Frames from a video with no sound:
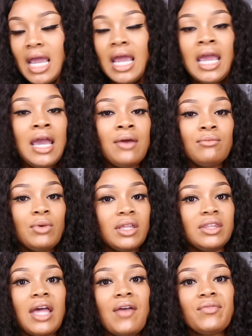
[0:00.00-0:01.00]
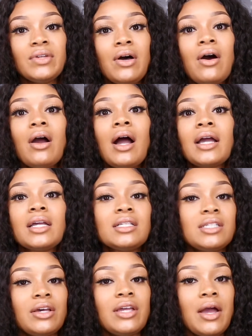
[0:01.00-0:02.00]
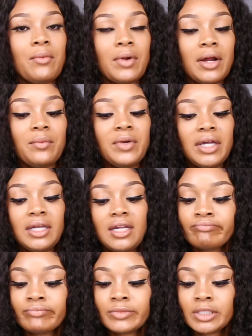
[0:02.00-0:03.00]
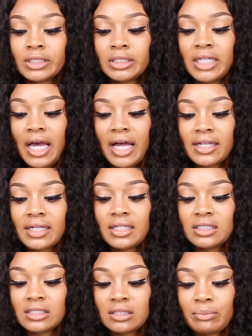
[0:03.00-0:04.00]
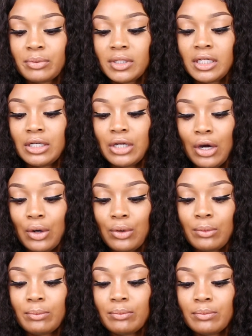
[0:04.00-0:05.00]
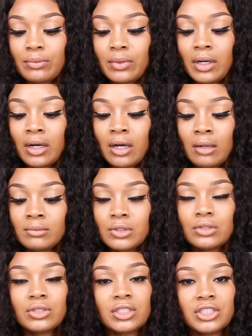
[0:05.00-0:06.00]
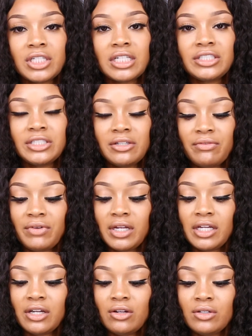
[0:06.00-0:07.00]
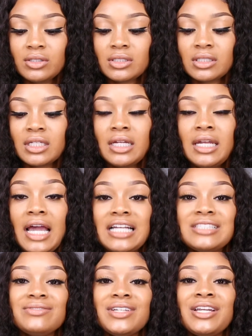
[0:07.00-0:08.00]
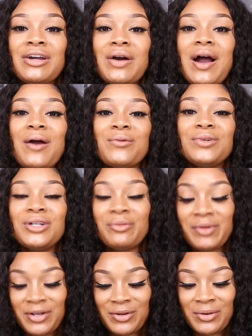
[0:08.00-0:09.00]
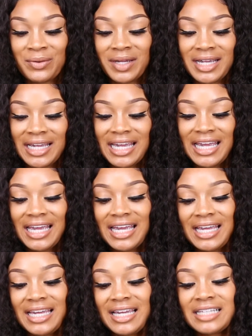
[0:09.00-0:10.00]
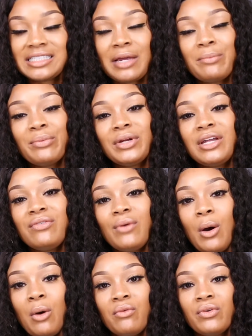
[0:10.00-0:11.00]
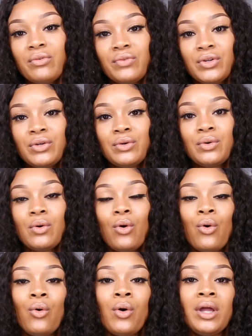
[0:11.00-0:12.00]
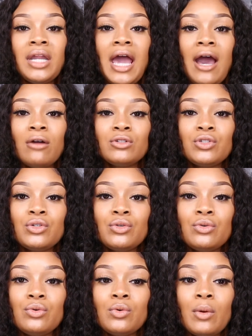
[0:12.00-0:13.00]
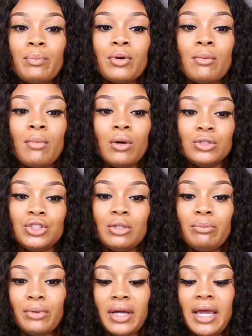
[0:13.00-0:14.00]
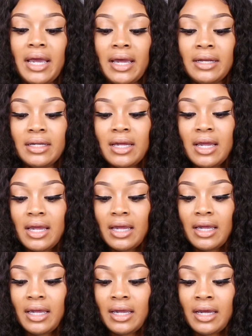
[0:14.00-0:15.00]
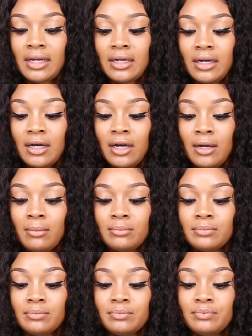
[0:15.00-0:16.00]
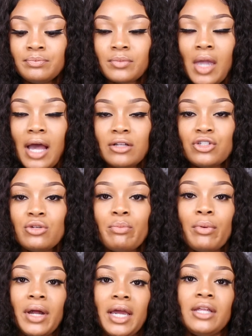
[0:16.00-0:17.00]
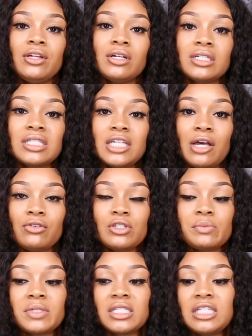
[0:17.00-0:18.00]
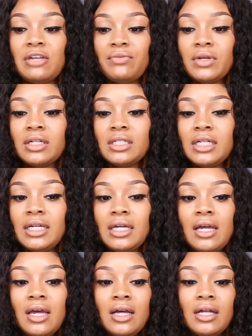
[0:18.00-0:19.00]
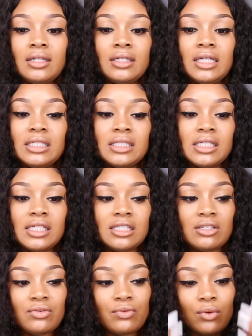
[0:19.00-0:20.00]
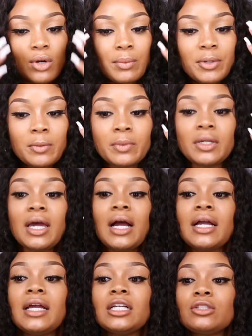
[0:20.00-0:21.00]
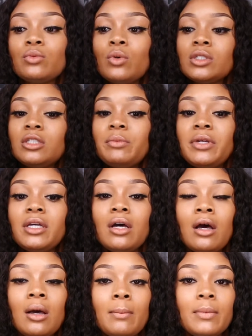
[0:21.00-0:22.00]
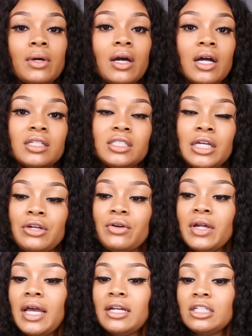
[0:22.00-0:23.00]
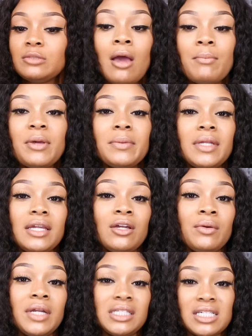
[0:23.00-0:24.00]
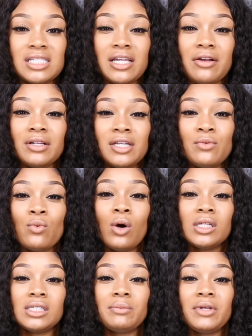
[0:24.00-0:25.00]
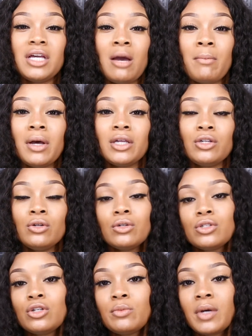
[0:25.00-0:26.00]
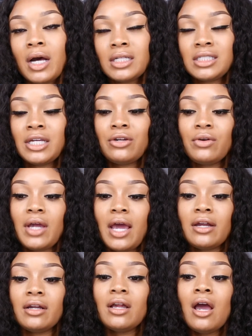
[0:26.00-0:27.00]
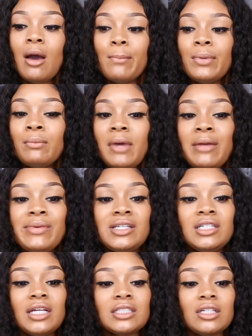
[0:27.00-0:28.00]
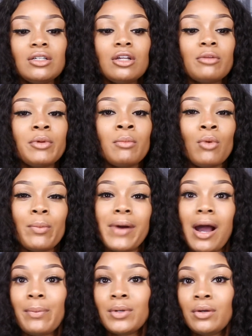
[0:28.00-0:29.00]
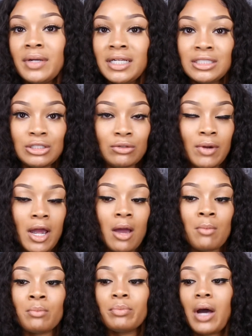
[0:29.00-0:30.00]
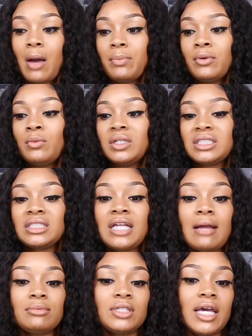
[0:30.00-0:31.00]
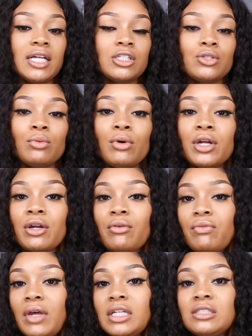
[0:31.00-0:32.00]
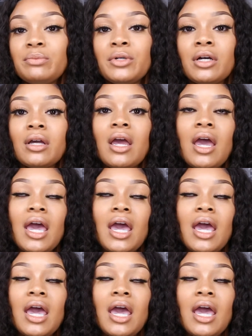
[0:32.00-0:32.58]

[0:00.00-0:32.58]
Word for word: And with that vlog, I can tell you where I went. Yeah, I think this is a pretty dope um, little suggestion of videos. The next video I will be doing is a brief overview on how to promote your brand and um, how to brand yourself specifically. This is for people that I guess want to become content creators, people that don't necessarily want to become a YouTube content creator, but maybe just a little bit more popping on Instagram, popping with Snapchat, Twitter, Facebook,